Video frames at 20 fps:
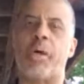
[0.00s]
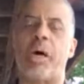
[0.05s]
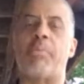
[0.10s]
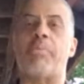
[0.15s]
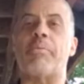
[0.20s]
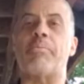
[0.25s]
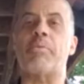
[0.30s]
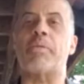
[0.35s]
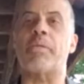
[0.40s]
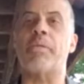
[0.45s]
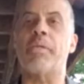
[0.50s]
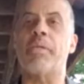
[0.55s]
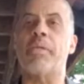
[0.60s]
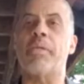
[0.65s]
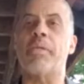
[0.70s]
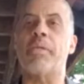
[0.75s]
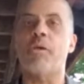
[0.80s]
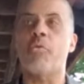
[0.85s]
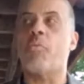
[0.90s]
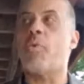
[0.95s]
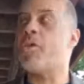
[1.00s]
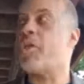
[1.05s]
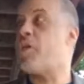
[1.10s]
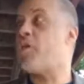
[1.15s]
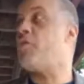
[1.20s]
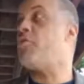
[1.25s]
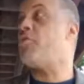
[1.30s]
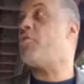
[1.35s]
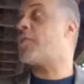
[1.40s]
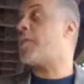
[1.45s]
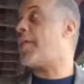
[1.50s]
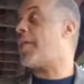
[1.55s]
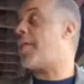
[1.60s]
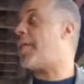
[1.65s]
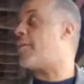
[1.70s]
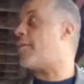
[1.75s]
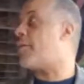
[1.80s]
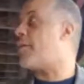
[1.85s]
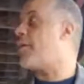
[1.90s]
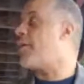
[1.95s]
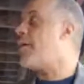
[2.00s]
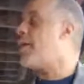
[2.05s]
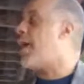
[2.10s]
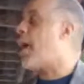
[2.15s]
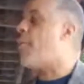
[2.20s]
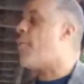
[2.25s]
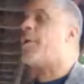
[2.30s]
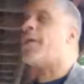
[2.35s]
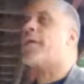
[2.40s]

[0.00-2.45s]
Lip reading: problems? What do you usually hear? How are